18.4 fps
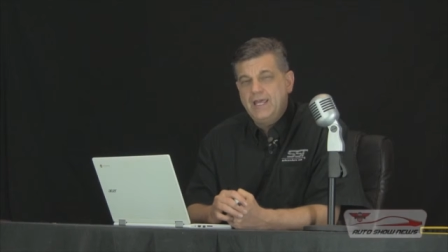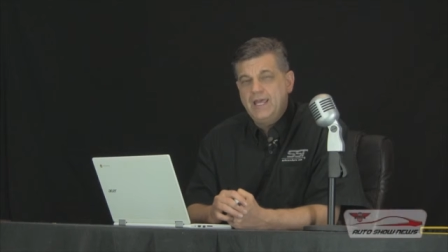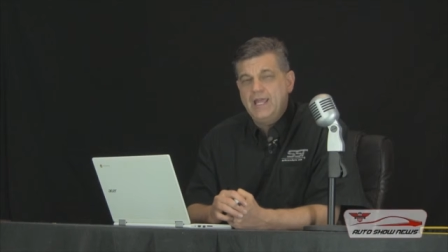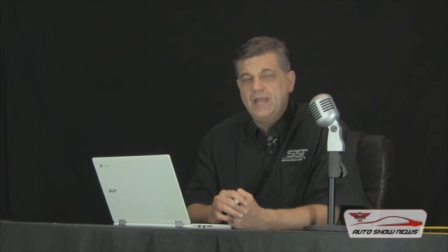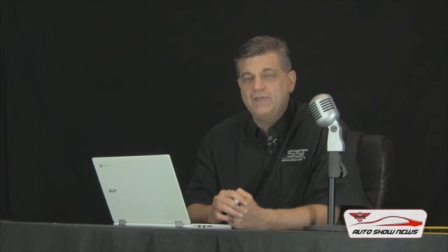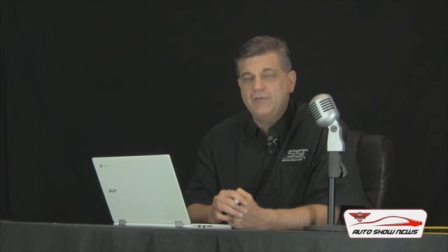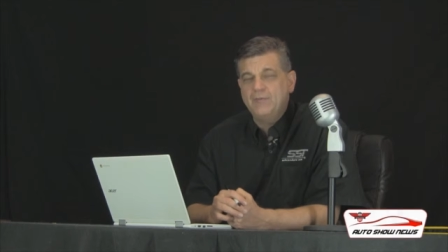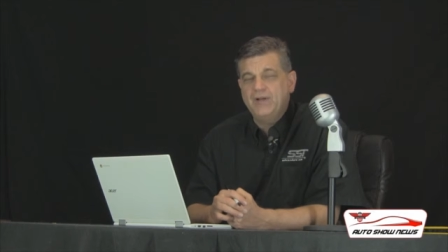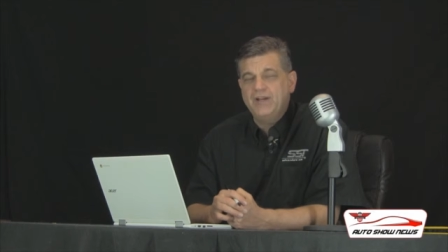
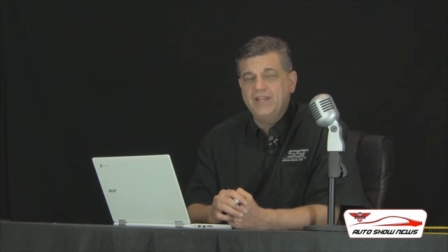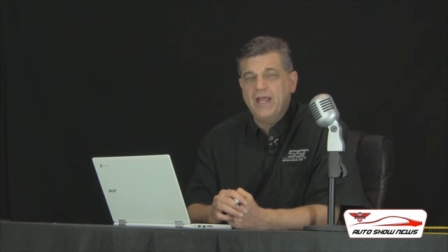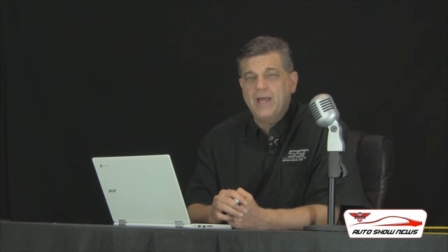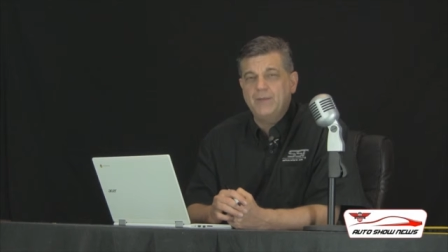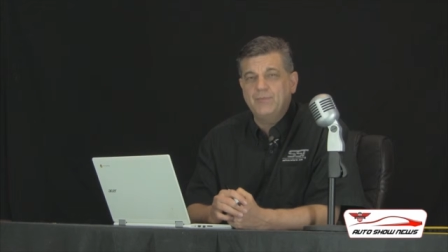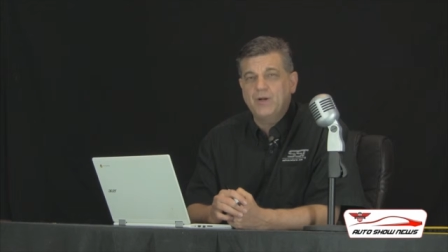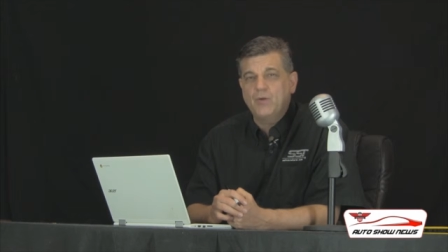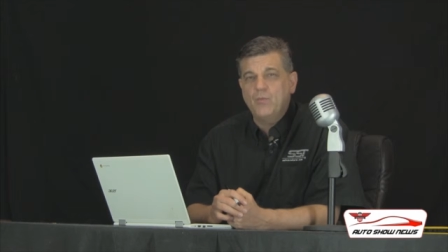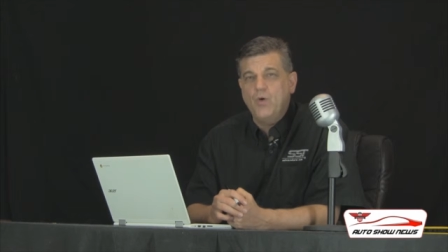Hey, everybody,
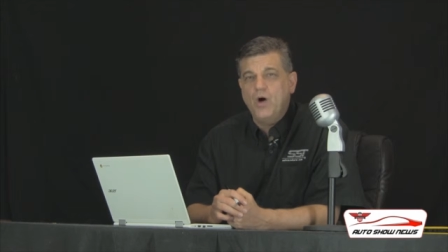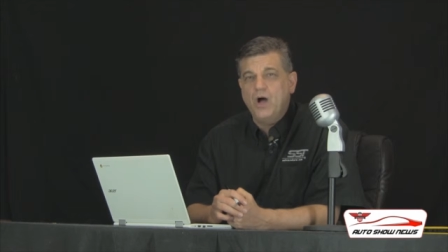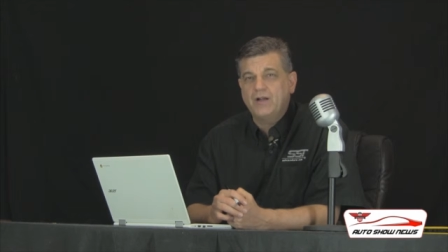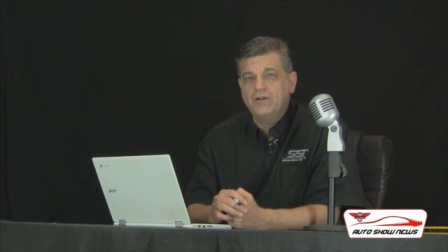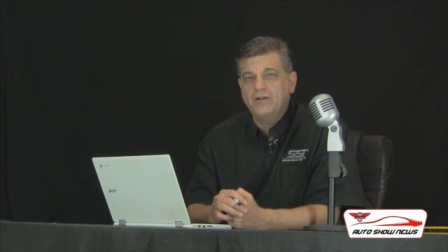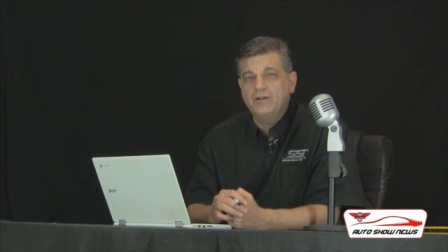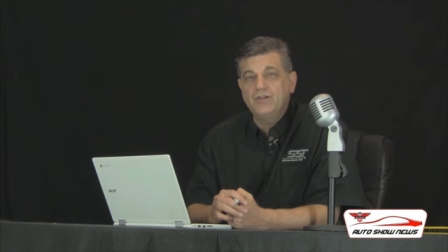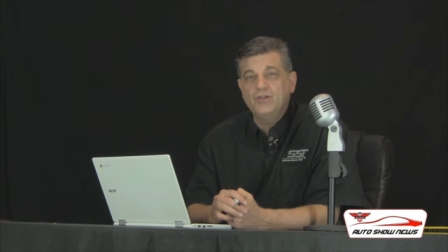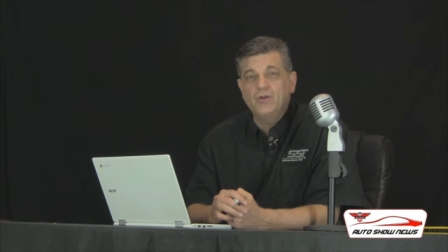I'm Rick
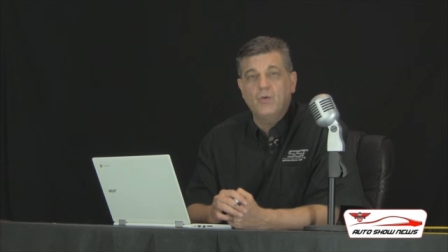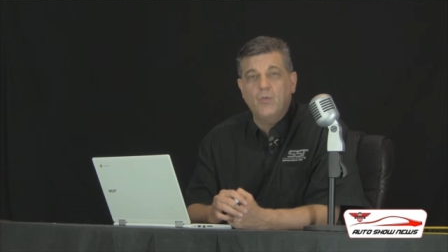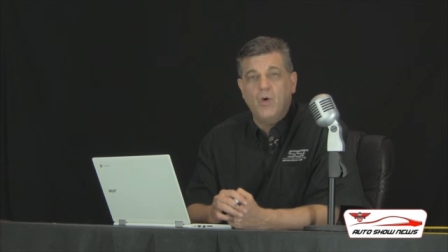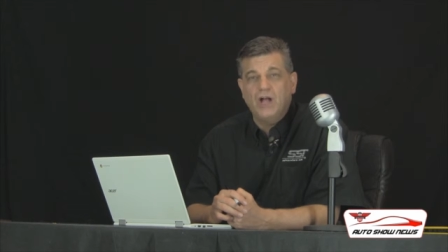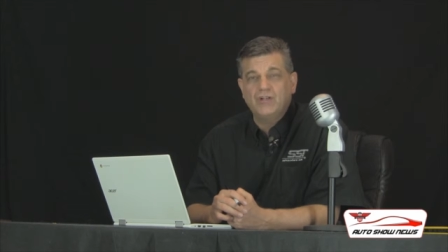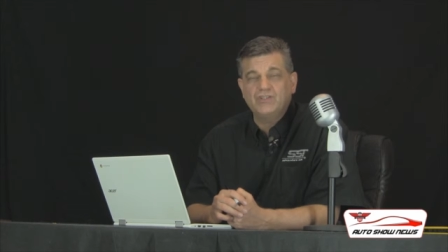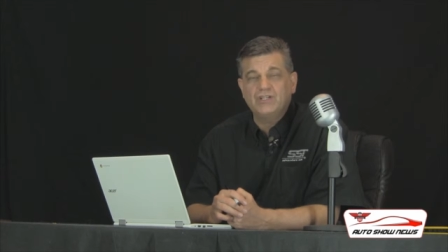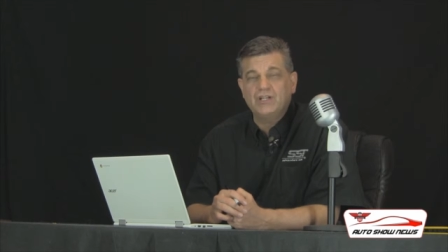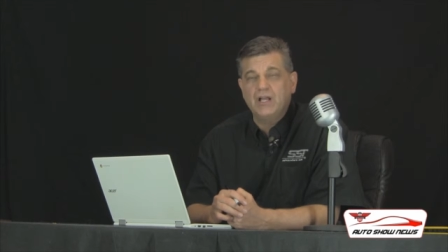Walker. You're
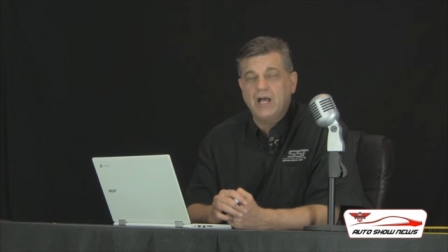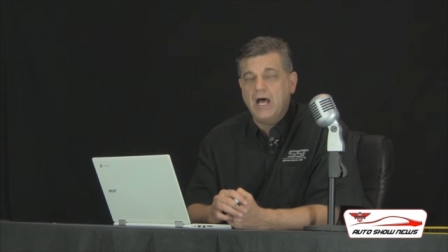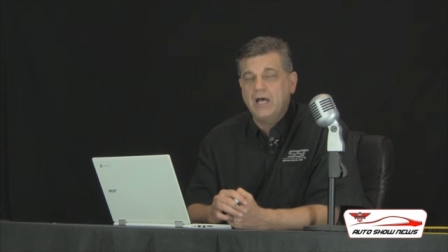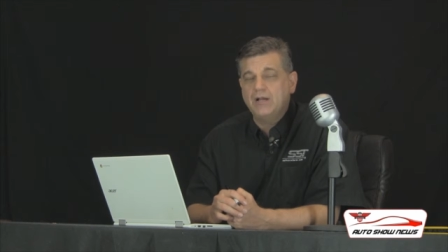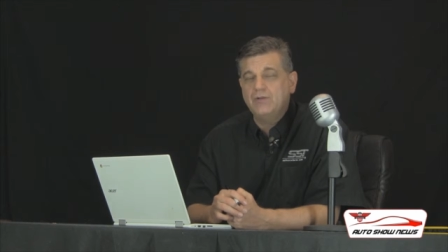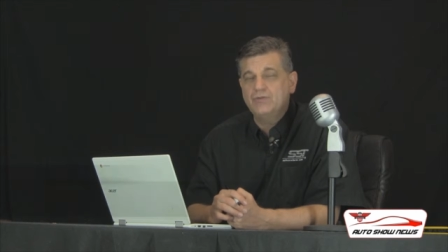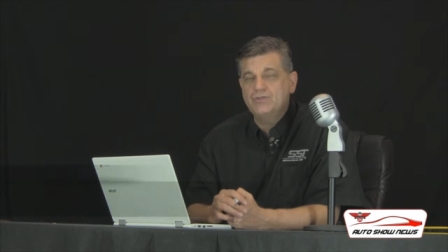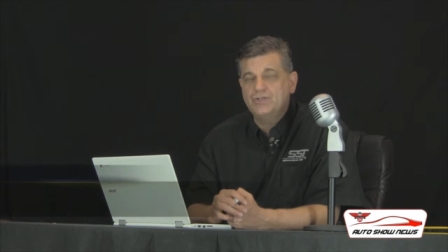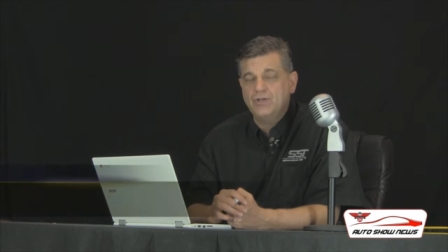watching
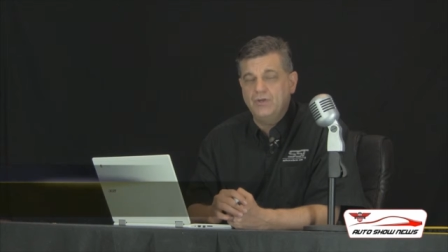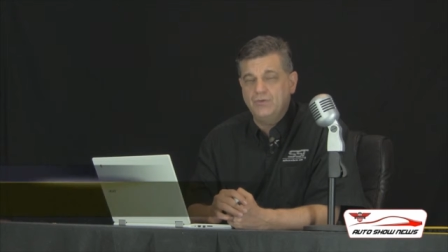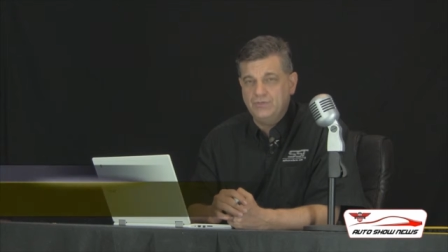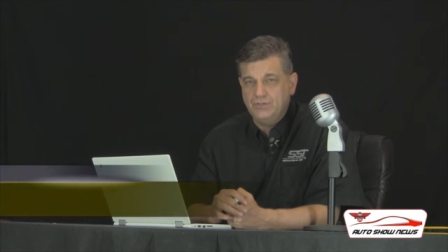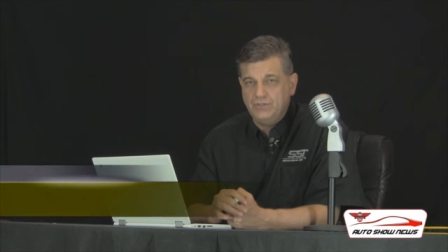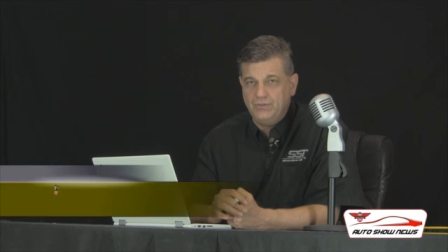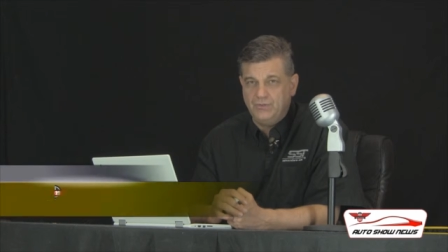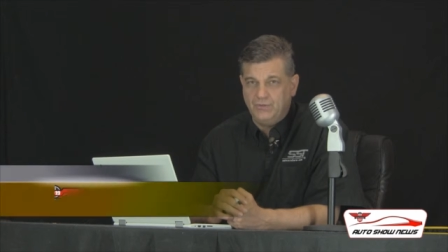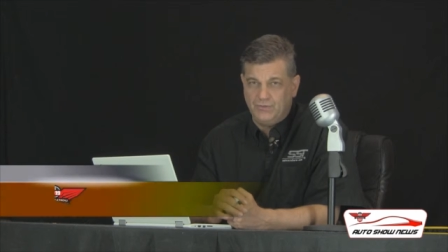Auto Show
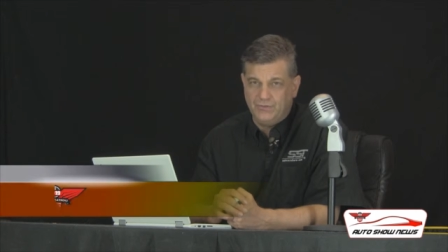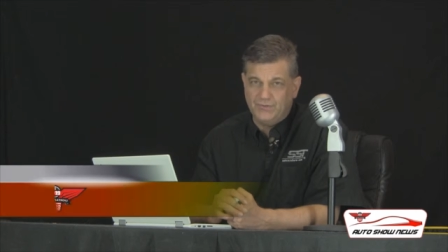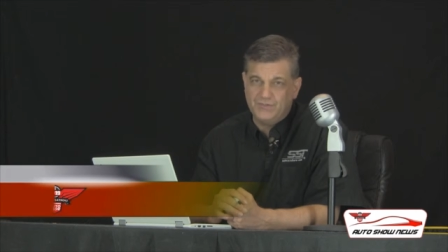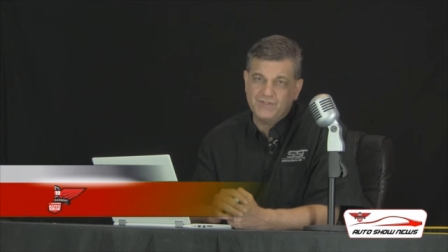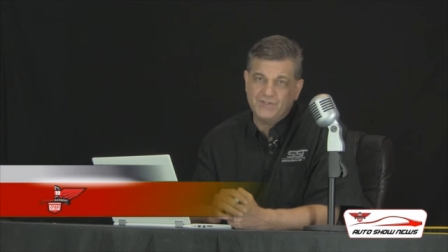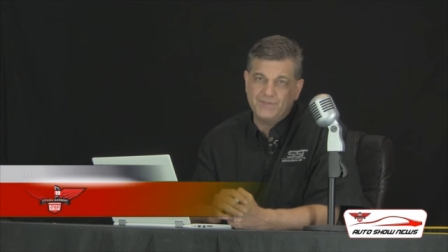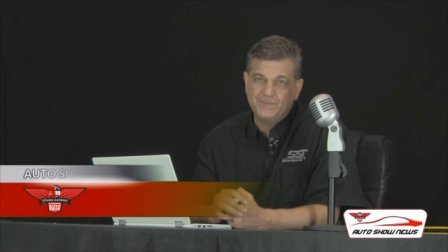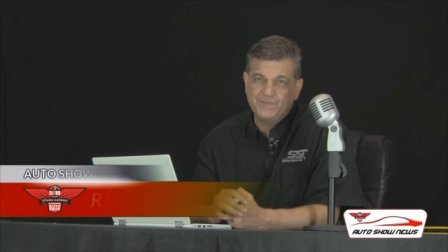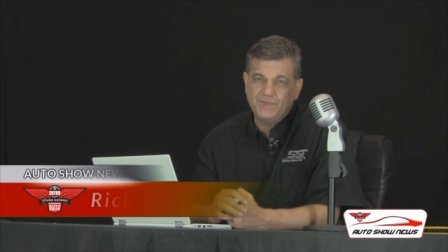
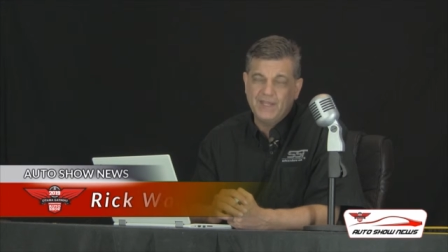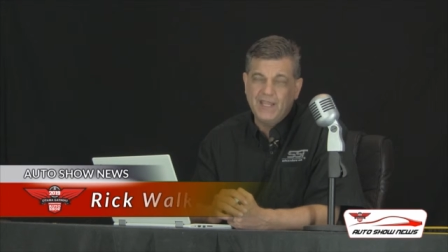News.